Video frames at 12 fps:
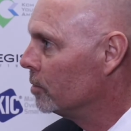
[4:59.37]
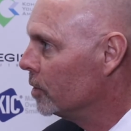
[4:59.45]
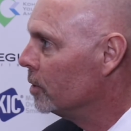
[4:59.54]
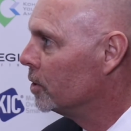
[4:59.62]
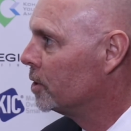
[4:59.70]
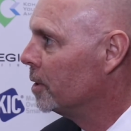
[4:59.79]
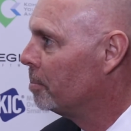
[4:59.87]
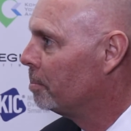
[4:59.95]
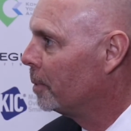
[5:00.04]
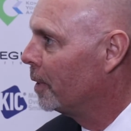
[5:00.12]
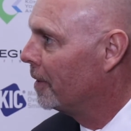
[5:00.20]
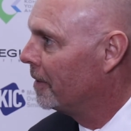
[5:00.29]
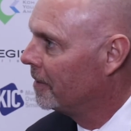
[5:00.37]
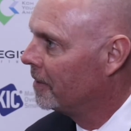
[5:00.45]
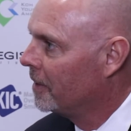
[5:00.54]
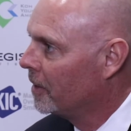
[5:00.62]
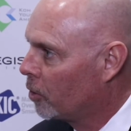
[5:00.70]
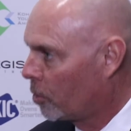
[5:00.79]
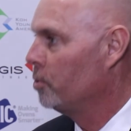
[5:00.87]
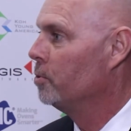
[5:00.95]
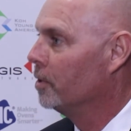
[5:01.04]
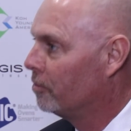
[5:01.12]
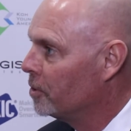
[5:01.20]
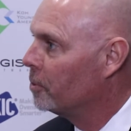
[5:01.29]
leadership
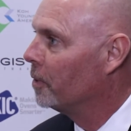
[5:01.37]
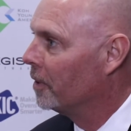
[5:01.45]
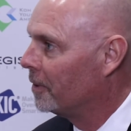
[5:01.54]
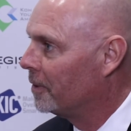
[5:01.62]
crew, if you will,